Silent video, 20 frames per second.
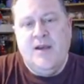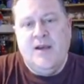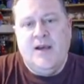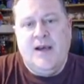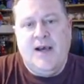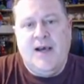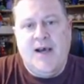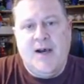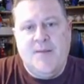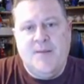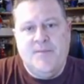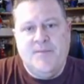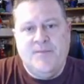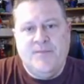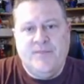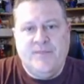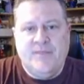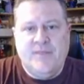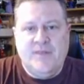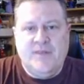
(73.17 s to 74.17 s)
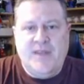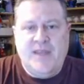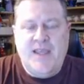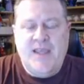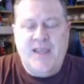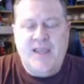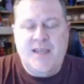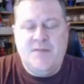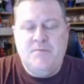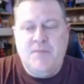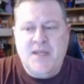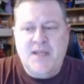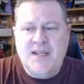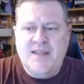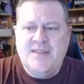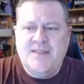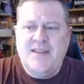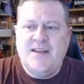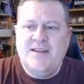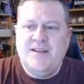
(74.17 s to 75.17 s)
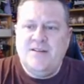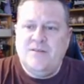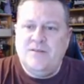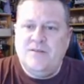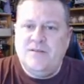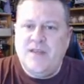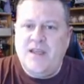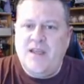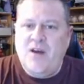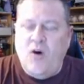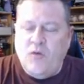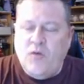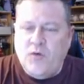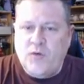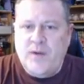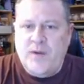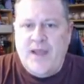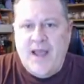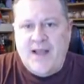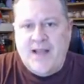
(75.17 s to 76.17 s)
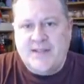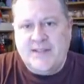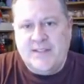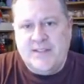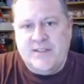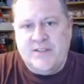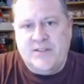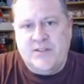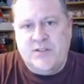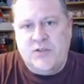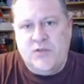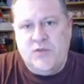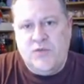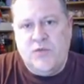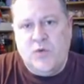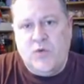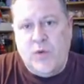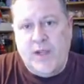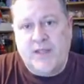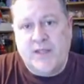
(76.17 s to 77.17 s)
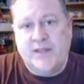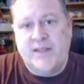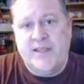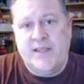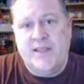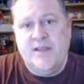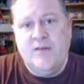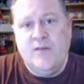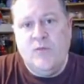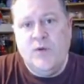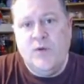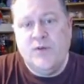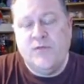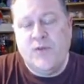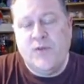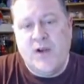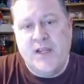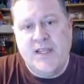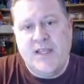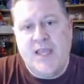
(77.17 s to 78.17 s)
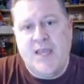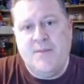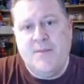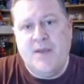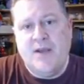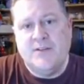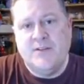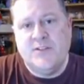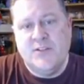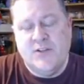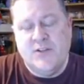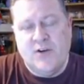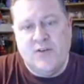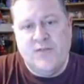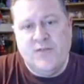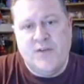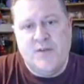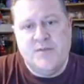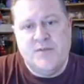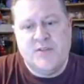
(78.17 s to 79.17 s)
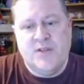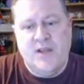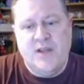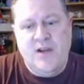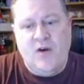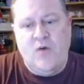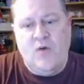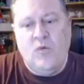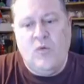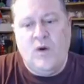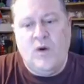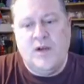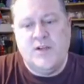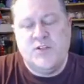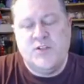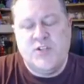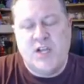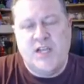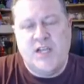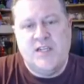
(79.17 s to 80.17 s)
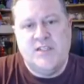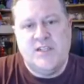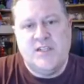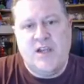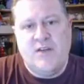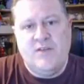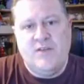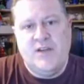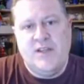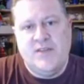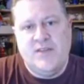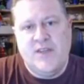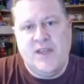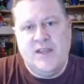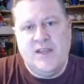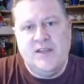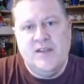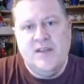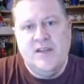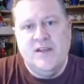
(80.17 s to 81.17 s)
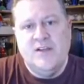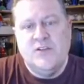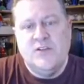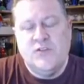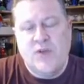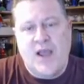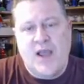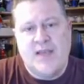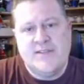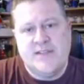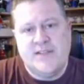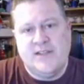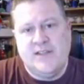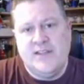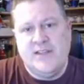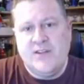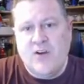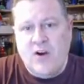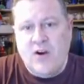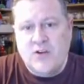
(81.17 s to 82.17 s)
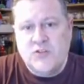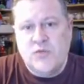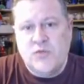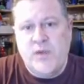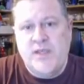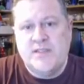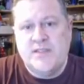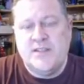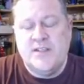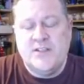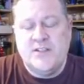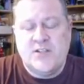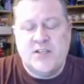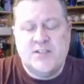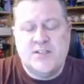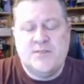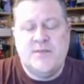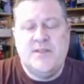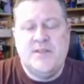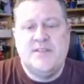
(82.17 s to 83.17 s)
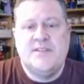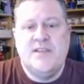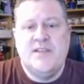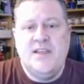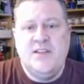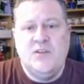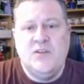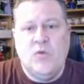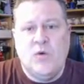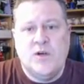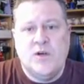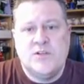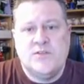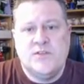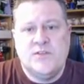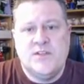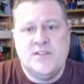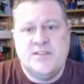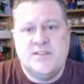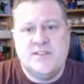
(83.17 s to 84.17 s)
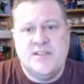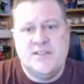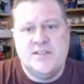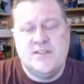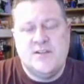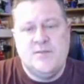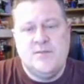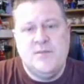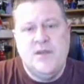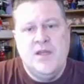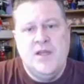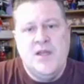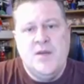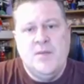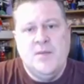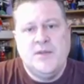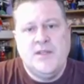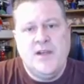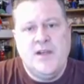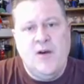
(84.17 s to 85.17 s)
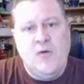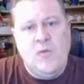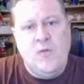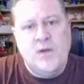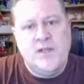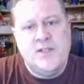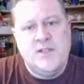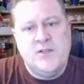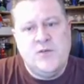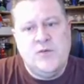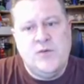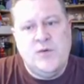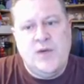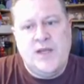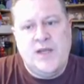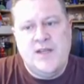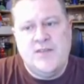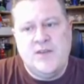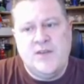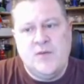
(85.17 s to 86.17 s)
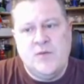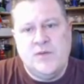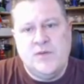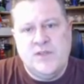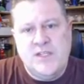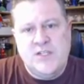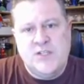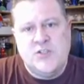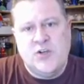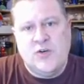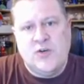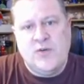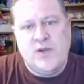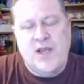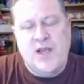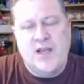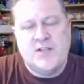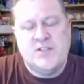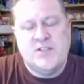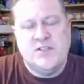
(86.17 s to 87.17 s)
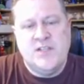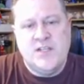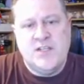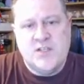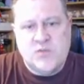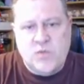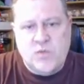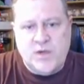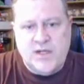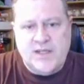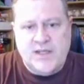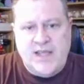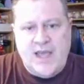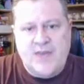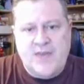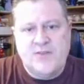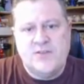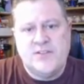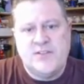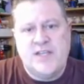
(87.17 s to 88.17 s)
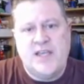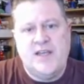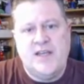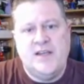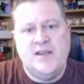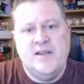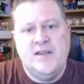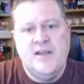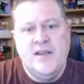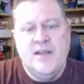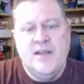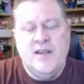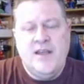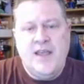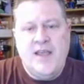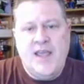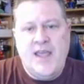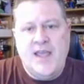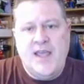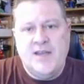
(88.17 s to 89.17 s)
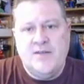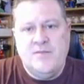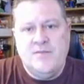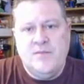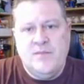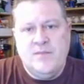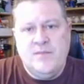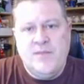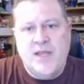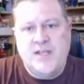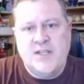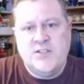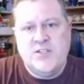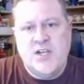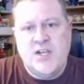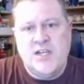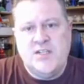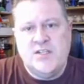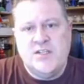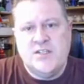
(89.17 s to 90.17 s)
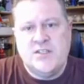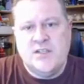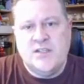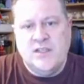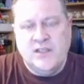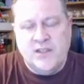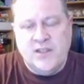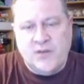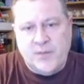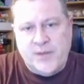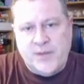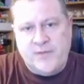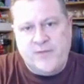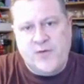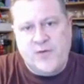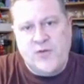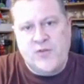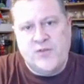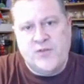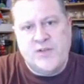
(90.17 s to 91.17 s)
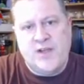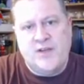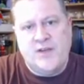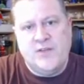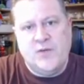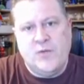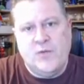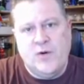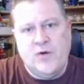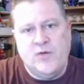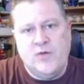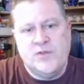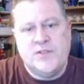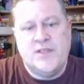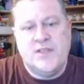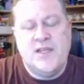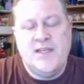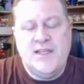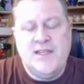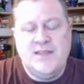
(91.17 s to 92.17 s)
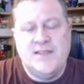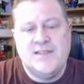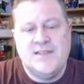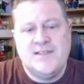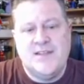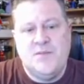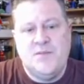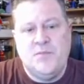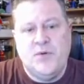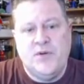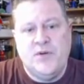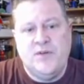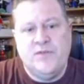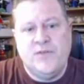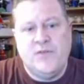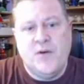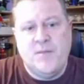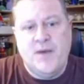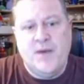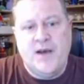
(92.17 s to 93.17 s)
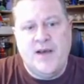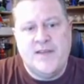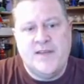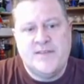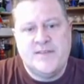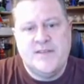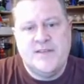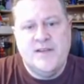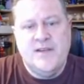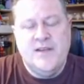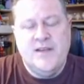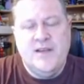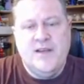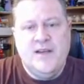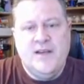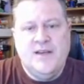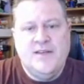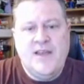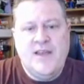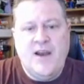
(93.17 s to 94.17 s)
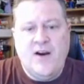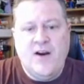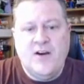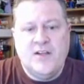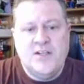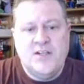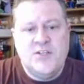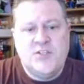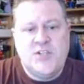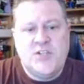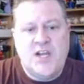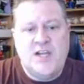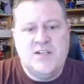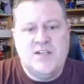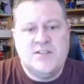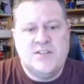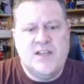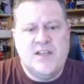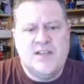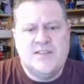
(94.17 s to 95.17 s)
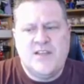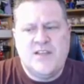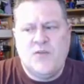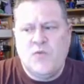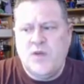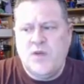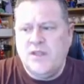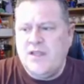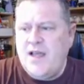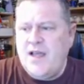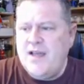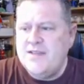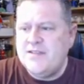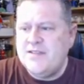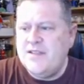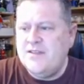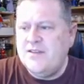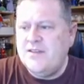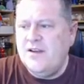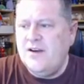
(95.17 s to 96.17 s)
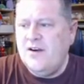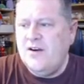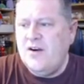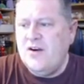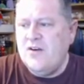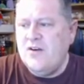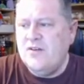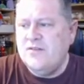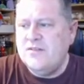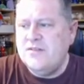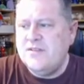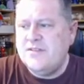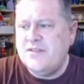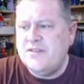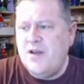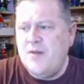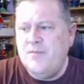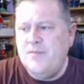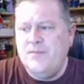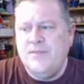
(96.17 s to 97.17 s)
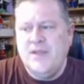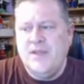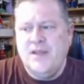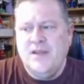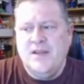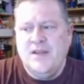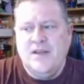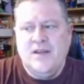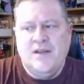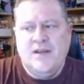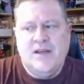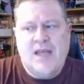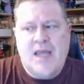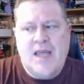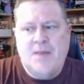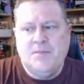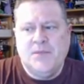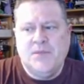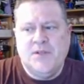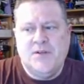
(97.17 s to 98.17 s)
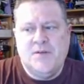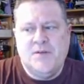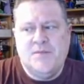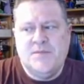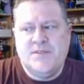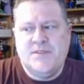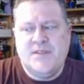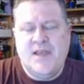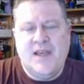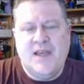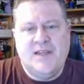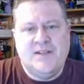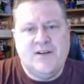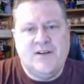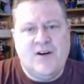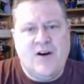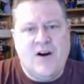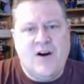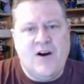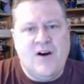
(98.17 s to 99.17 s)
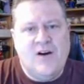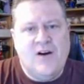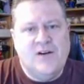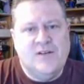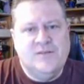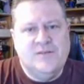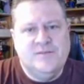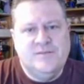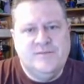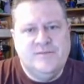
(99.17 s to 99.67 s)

Um, they admitted that they overreacted too quickly when Freddy came out to nerf him, so they don't want to change anything drastically. There are tweaks and adjustments in the works for this system, but they don't want to do anything with knee jerk reaction. They just want to gather data and make changes a little bit further down the road. So they need this input from us. They are going to change things. They realize that there are some emblems that are